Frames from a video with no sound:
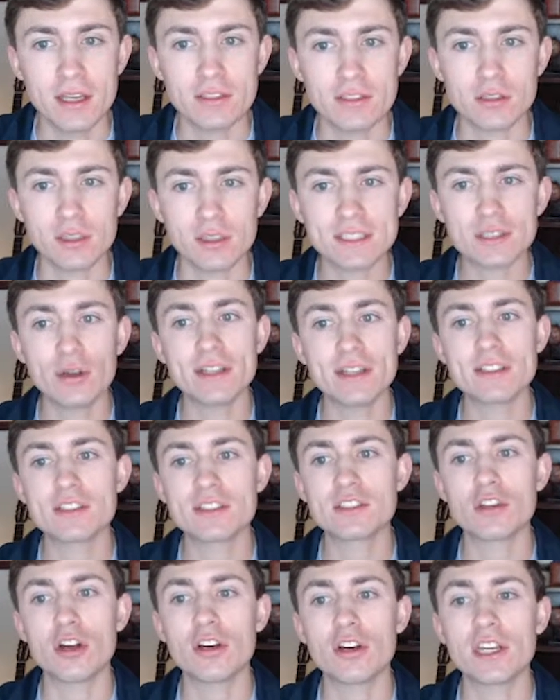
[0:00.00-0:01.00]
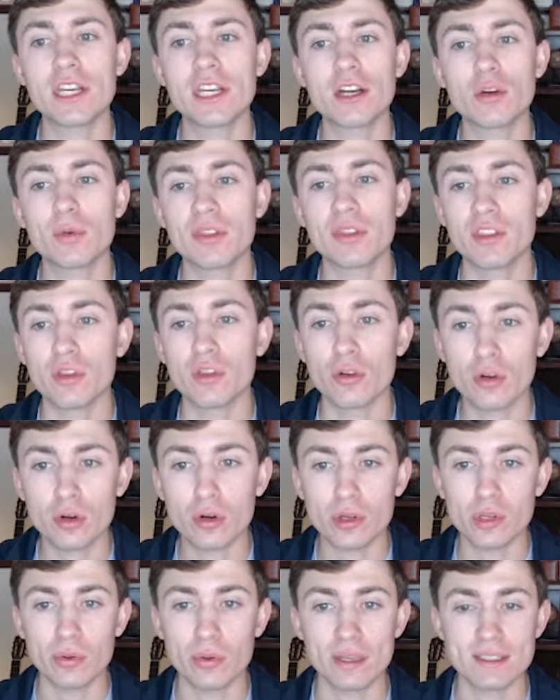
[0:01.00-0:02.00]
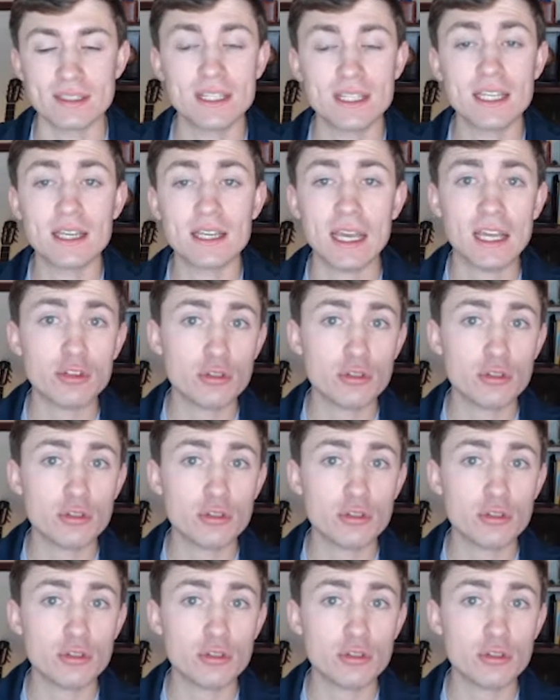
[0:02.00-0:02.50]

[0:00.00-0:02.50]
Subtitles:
So let's go ahead and start here with Euro USD.